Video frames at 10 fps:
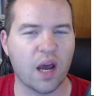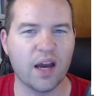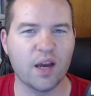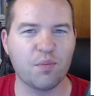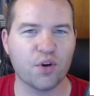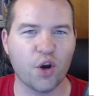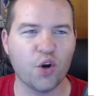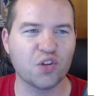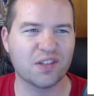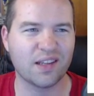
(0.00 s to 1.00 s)
I am your
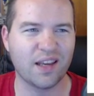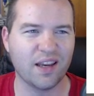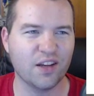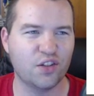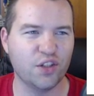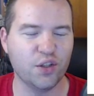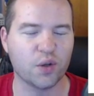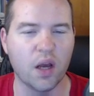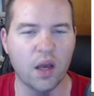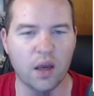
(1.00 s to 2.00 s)
host, the King of
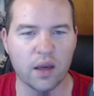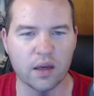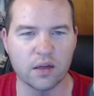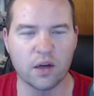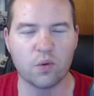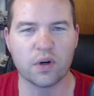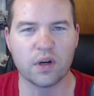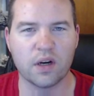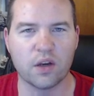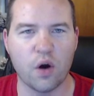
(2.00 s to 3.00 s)
Dew, and we're
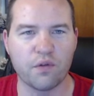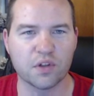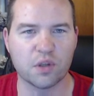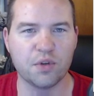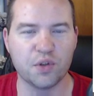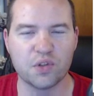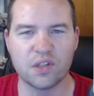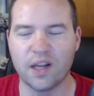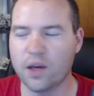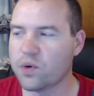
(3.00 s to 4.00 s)
going to go over some news
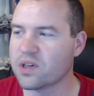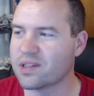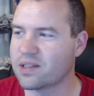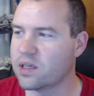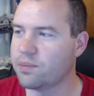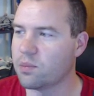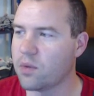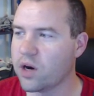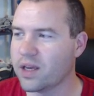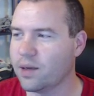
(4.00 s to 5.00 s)
today. We're going to skip the
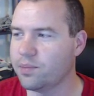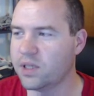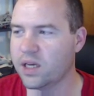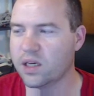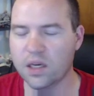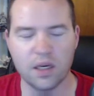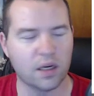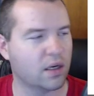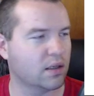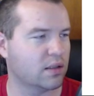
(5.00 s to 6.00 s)
market update
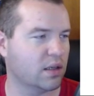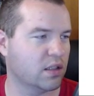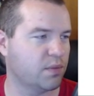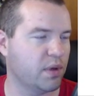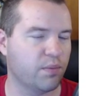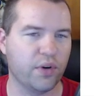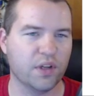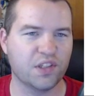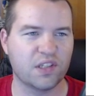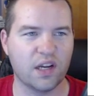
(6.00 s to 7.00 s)
because it's been
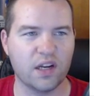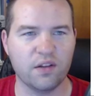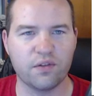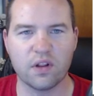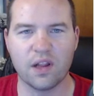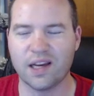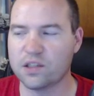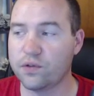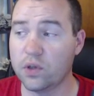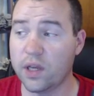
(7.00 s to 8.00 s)
pretty steady for the
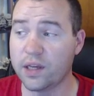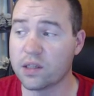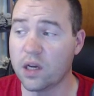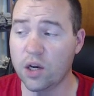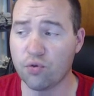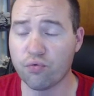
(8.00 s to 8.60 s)
last few days.